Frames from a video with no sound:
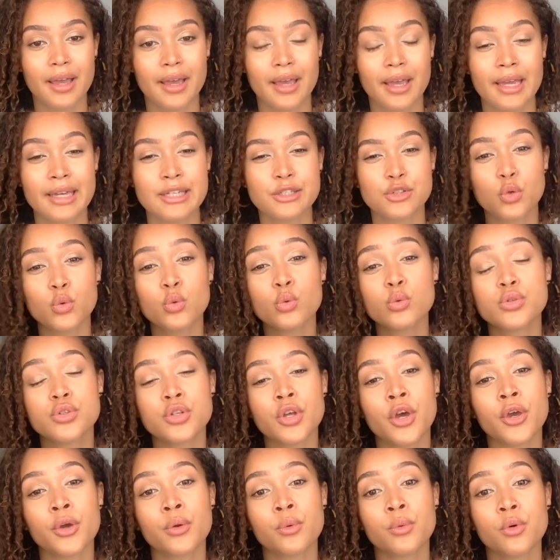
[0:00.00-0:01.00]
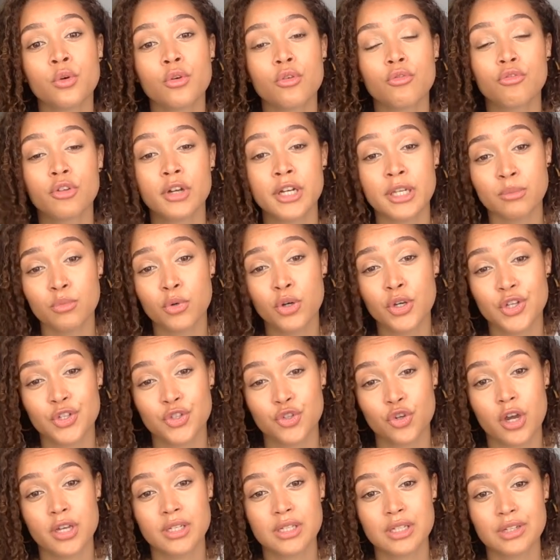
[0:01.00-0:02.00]
It's also really
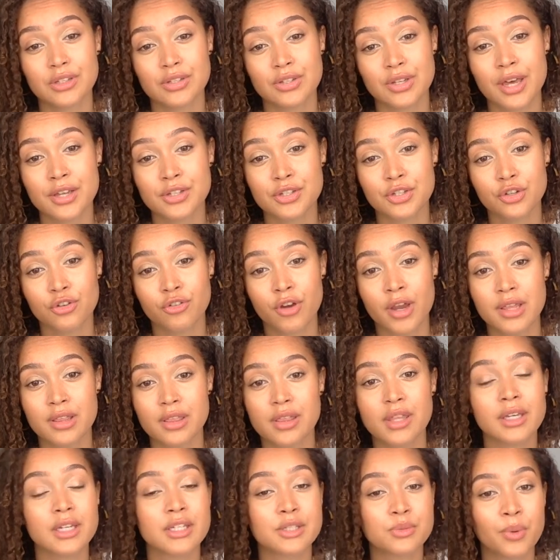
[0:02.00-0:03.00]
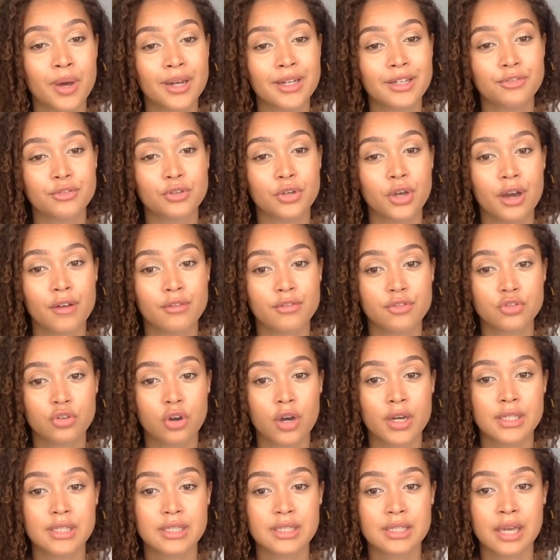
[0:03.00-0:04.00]
moisturising, so that's a great thing as well if you have
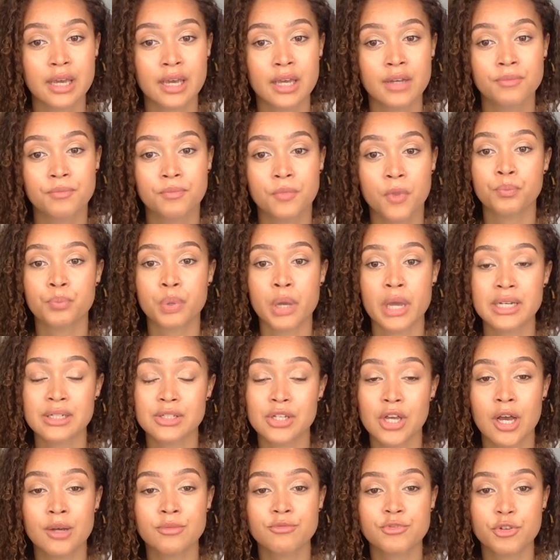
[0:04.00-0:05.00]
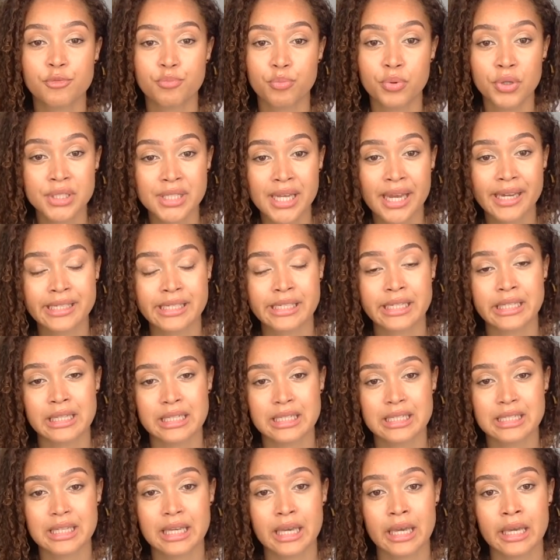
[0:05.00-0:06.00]
dry skin. But in terms of protecting the
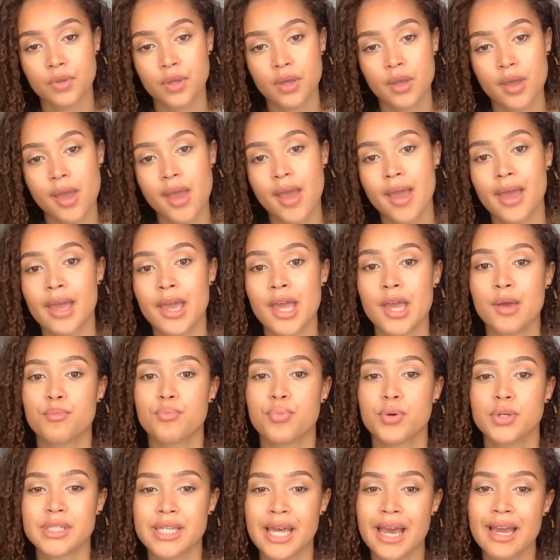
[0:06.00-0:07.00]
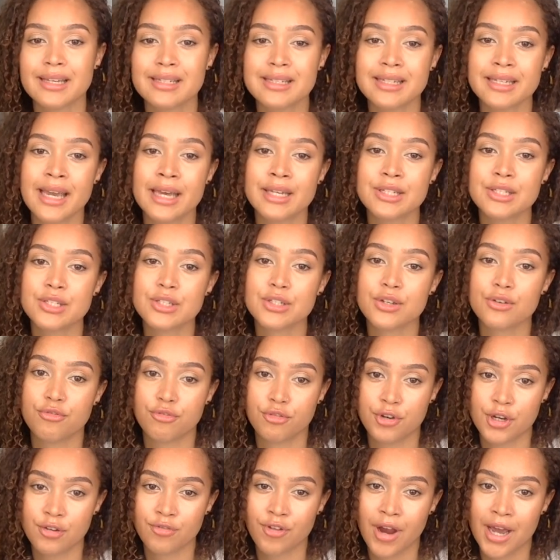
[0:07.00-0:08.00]
skin, it protects against
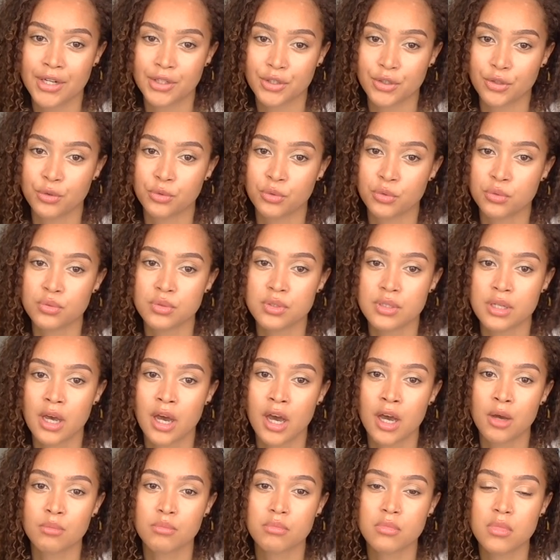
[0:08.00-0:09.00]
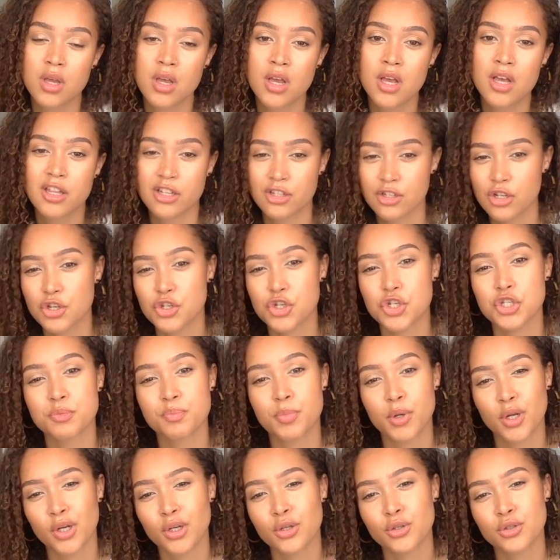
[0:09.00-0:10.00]
free radicals, such as
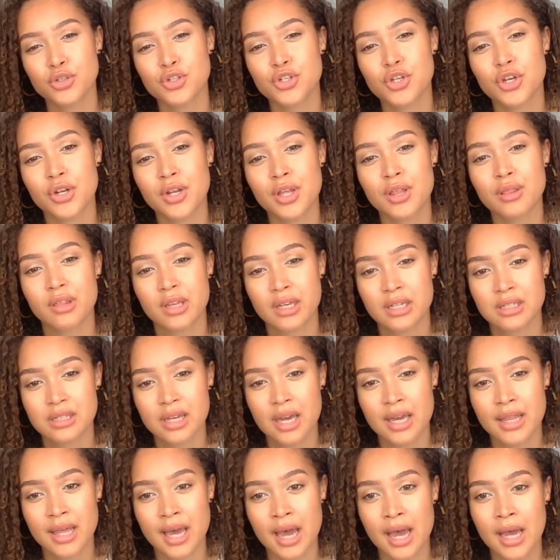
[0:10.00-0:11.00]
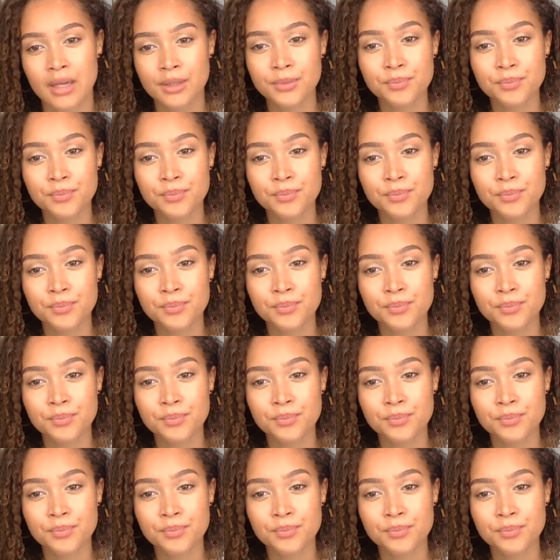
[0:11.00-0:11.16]
pollution and things like that.